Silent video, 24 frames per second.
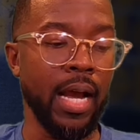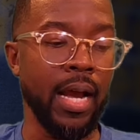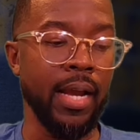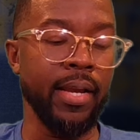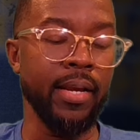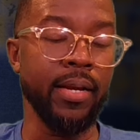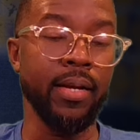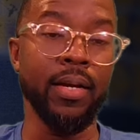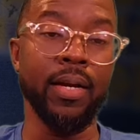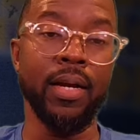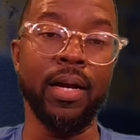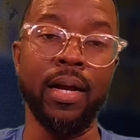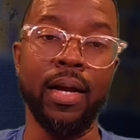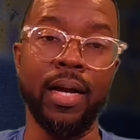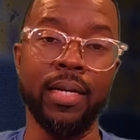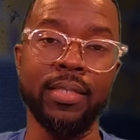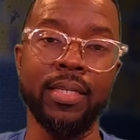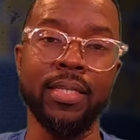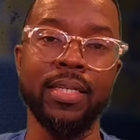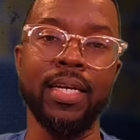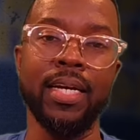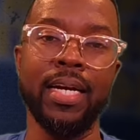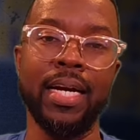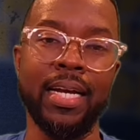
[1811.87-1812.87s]
I
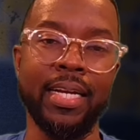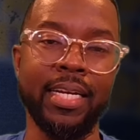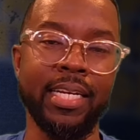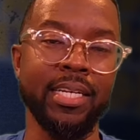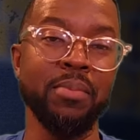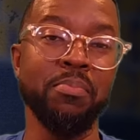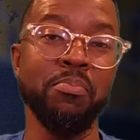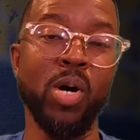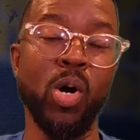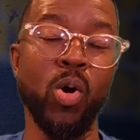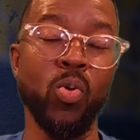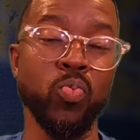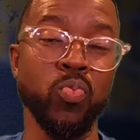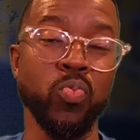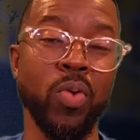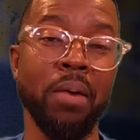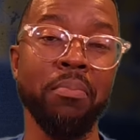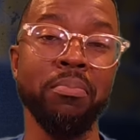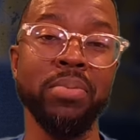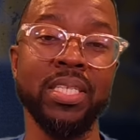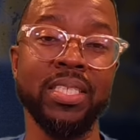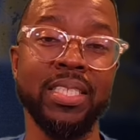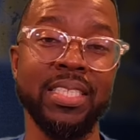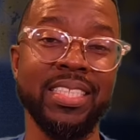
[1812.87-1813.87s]
hear Mo
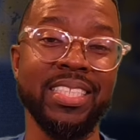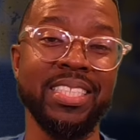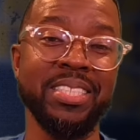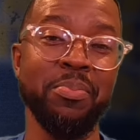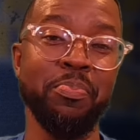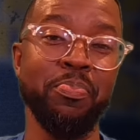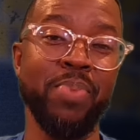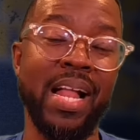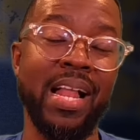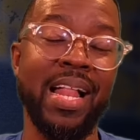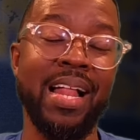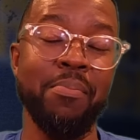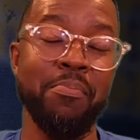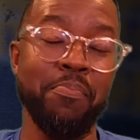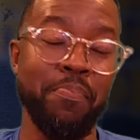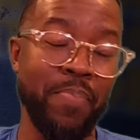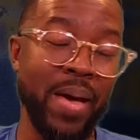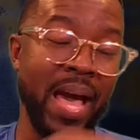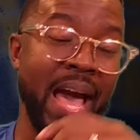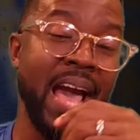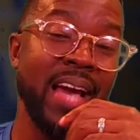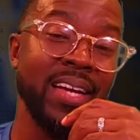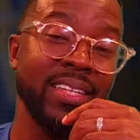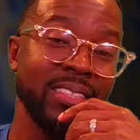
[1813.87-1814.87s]
rumbling in the
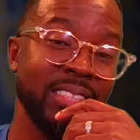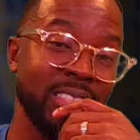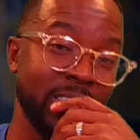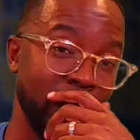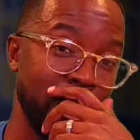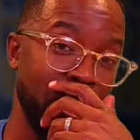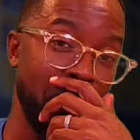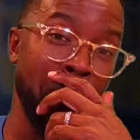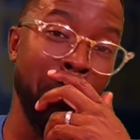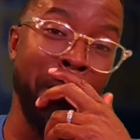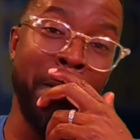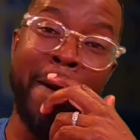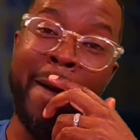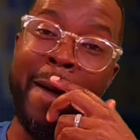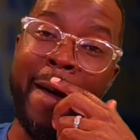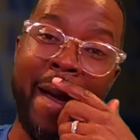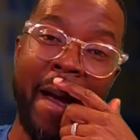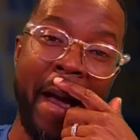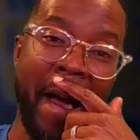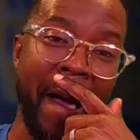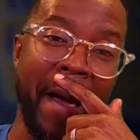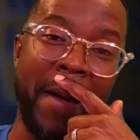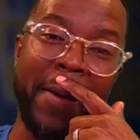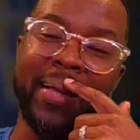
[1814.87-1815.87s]
back. So
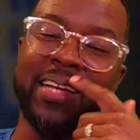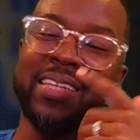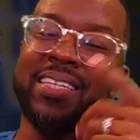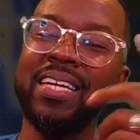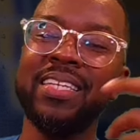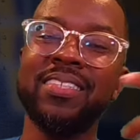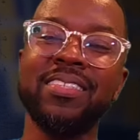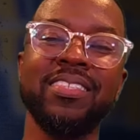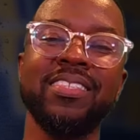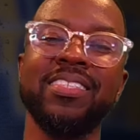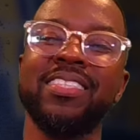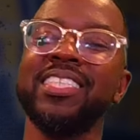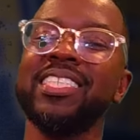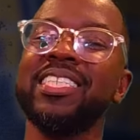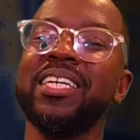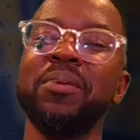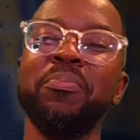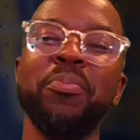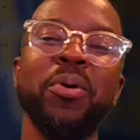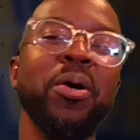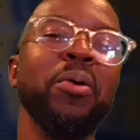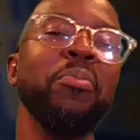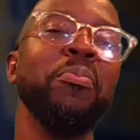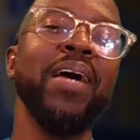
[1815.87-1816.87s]
just
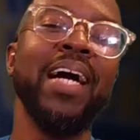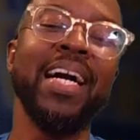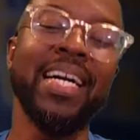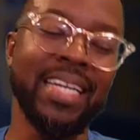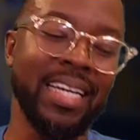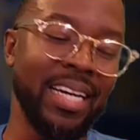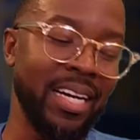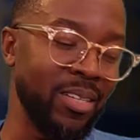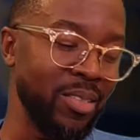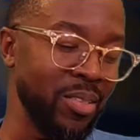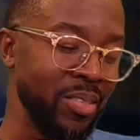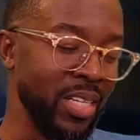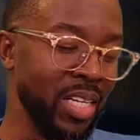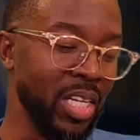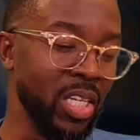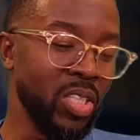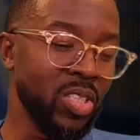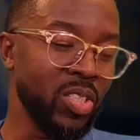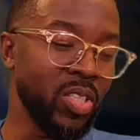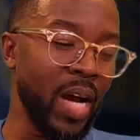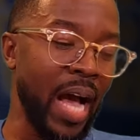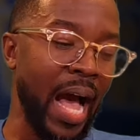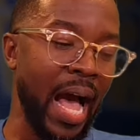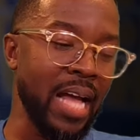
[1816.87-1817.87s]
come on back out.
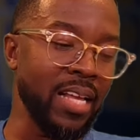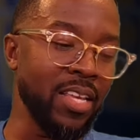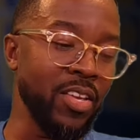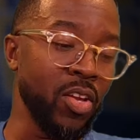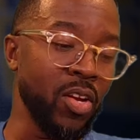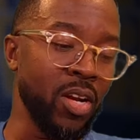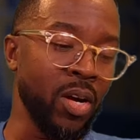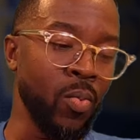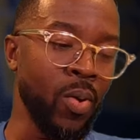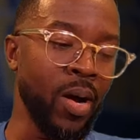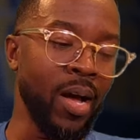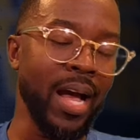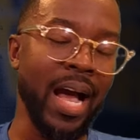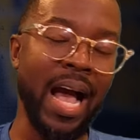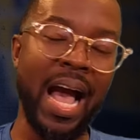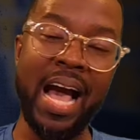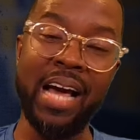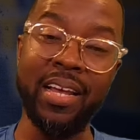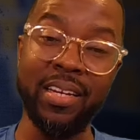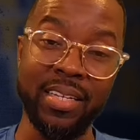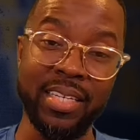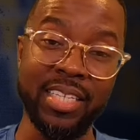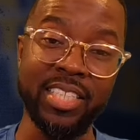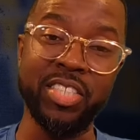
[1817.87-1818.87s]
So you know what?
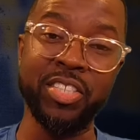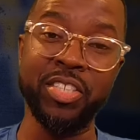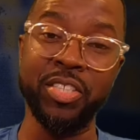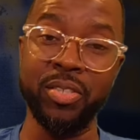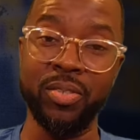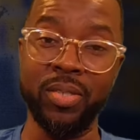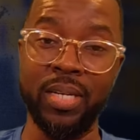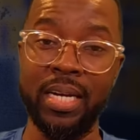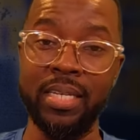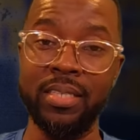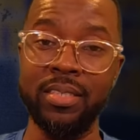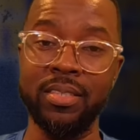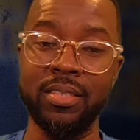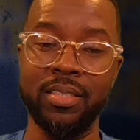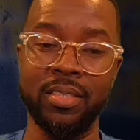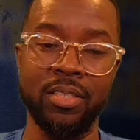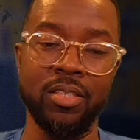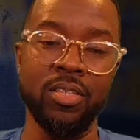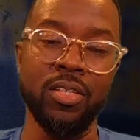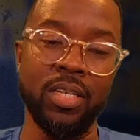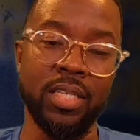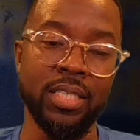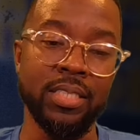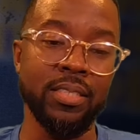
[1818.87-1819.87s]
I'll let you,
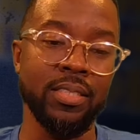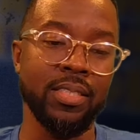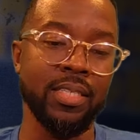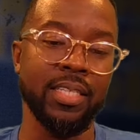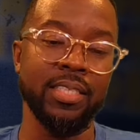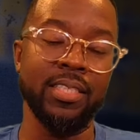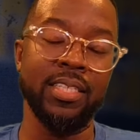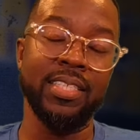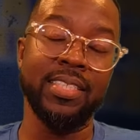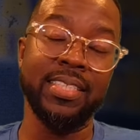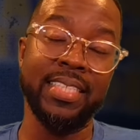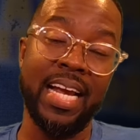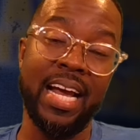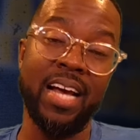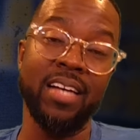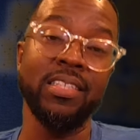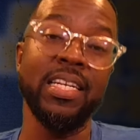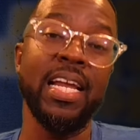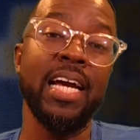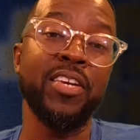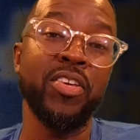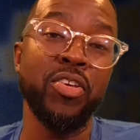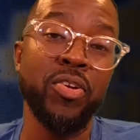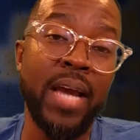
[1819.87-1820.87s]
because it sounds
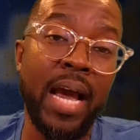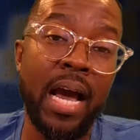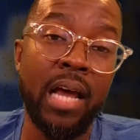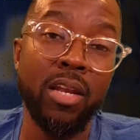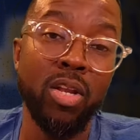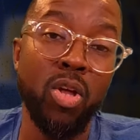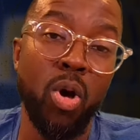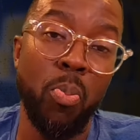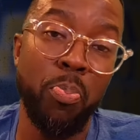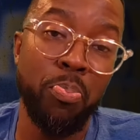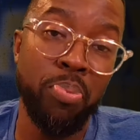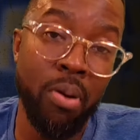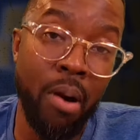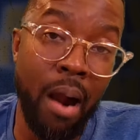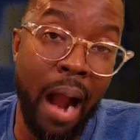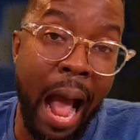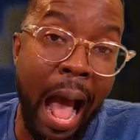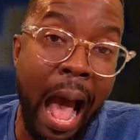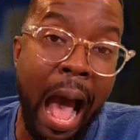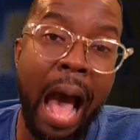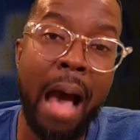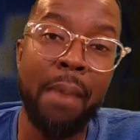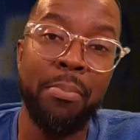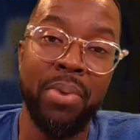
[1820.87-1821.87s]
like you got a little
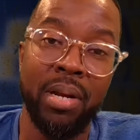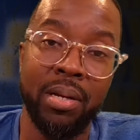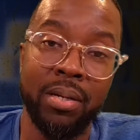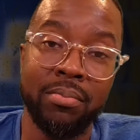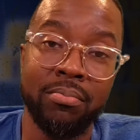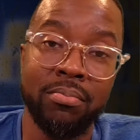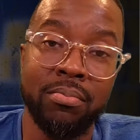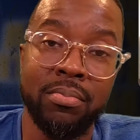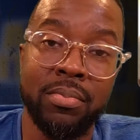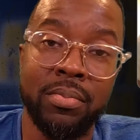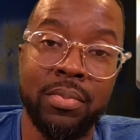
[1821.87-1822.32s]
problem